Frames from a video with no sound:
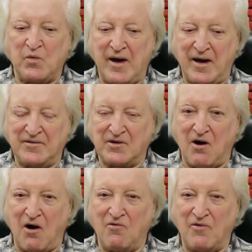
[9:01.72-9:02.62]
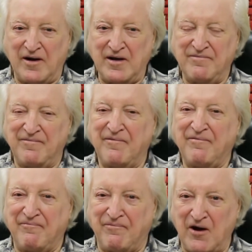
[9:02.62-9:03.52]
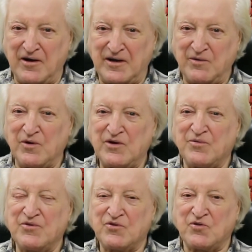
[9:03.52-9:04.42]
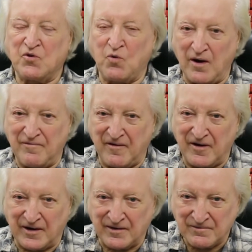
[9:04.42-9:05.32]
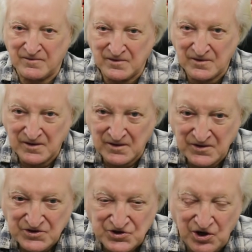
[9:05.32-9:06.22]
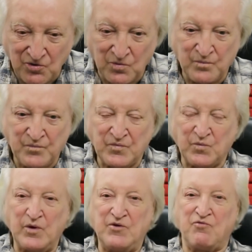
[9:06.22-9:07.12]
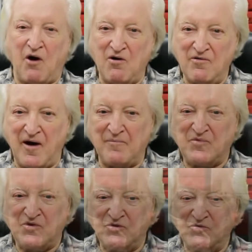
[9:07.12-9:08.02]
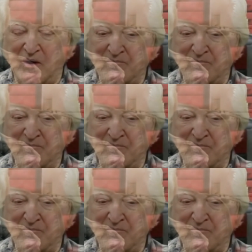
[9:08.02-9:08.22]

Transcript: we had the car ready for Friday, which was qualifying. So we drove up to